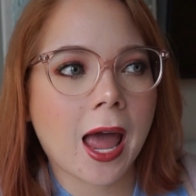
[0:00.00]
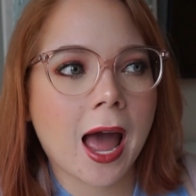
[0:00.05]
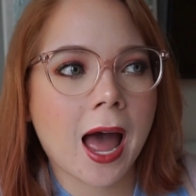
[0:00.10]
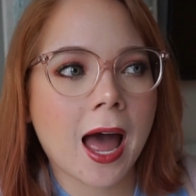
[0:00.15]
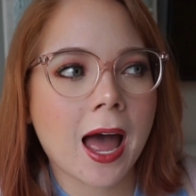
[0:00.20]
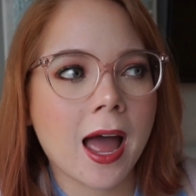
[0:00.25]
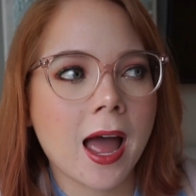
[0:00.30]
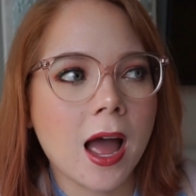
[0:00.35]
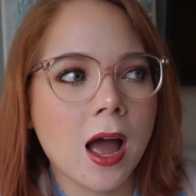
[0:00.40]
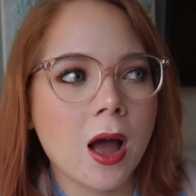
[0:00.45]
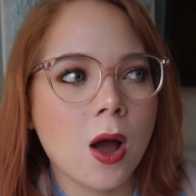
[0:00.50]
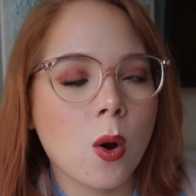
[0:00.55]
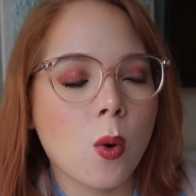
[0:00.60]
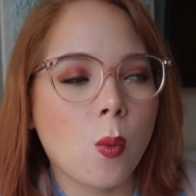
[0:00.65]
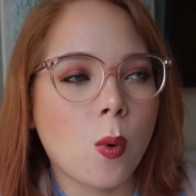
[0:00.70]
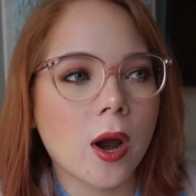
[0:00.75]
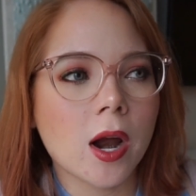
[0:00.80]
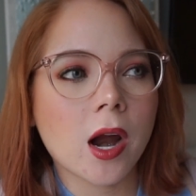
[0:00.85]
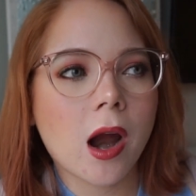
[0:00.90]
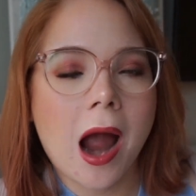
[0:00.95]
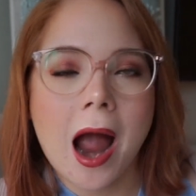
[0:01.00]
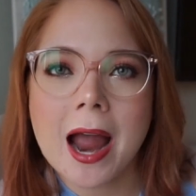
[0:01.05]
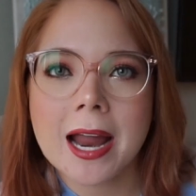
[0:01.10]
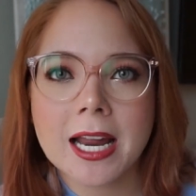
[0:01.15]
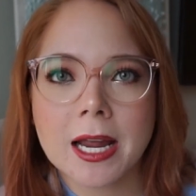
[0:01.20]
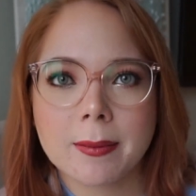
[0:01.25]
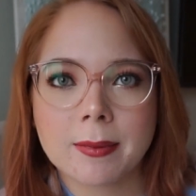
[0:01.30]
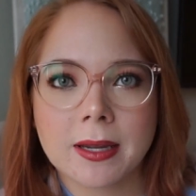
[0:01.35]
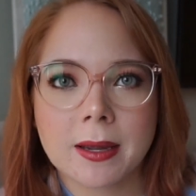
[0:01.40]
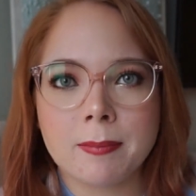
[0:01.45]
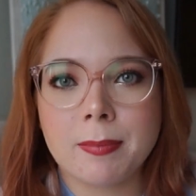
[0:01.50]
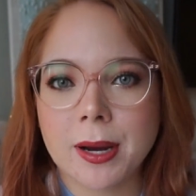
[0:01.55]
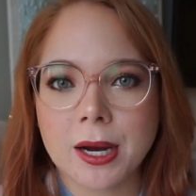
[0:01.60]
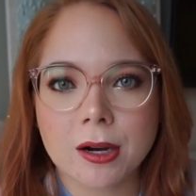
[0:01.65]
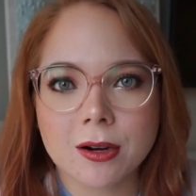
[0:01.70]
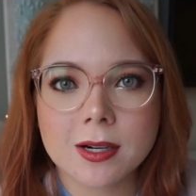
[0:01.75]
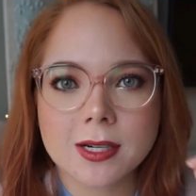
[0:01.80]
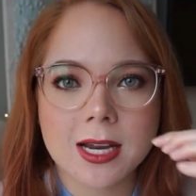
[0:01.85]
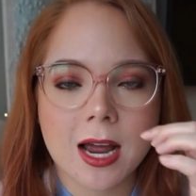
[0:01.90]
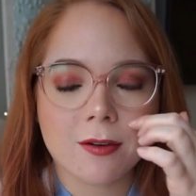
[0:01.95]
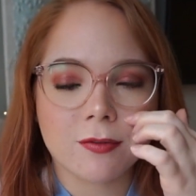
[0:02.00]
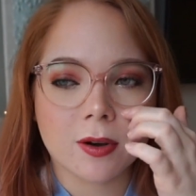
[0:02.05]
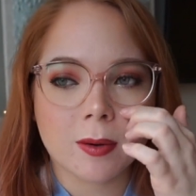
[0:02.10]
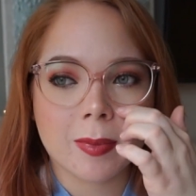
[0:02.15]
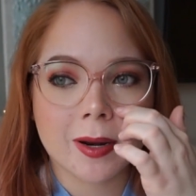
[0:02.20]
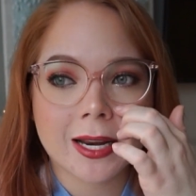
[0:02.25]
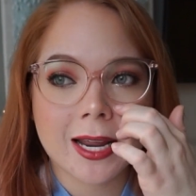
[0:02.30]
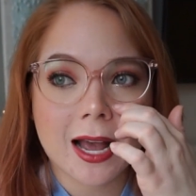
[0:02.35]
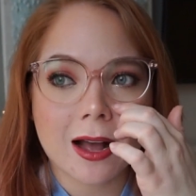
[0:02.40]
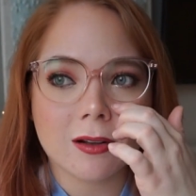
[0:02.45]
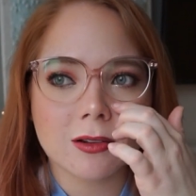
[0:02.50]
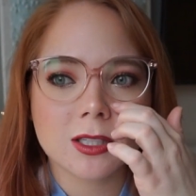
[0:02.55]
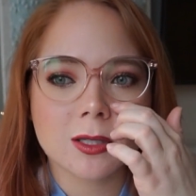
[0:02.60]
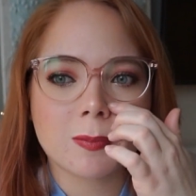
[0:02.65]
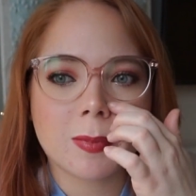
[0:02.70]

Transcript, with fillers: at where I am compared to everybody else.